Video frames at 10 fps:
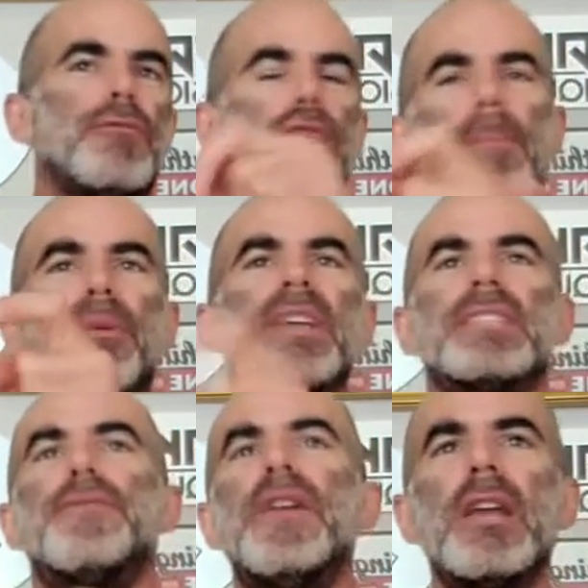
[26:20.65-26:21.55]
he rip breaks their
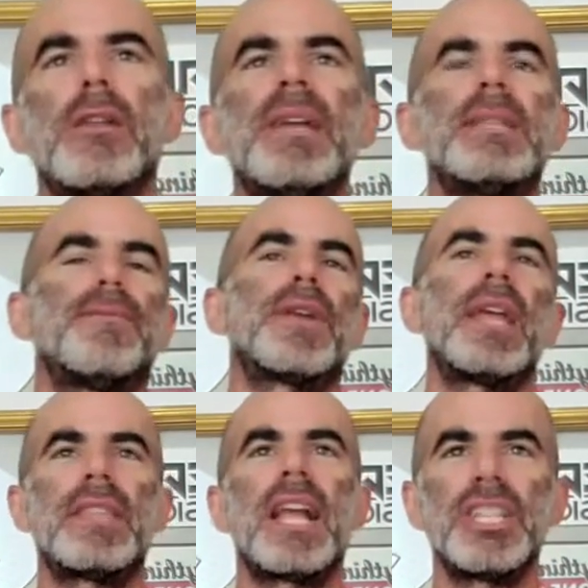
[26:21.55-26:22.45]
finger to make them
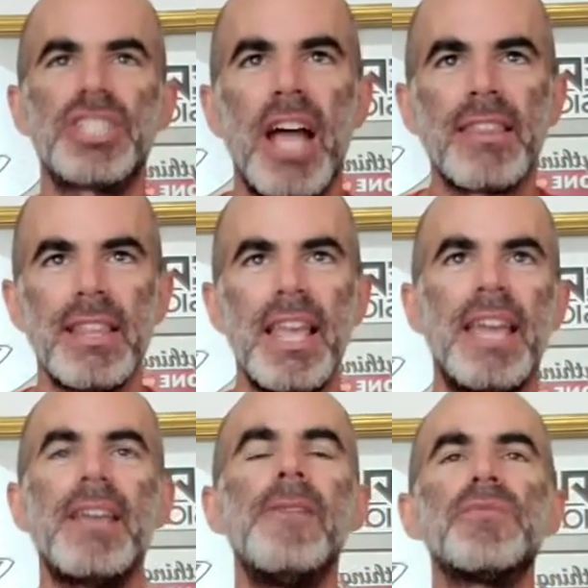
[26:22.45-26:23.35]
forget they got shot in the
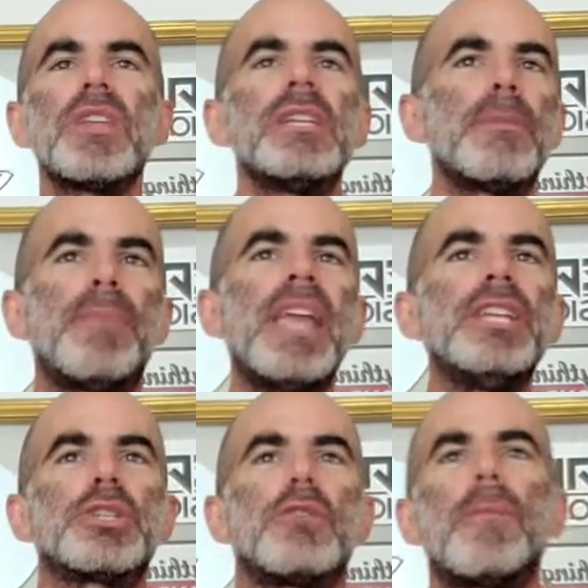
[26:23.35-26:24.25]
leg because the pain
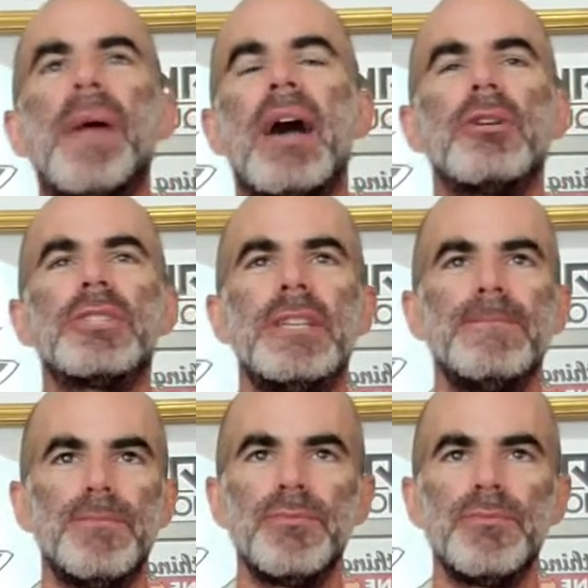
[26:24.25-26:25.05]
just overpowers it.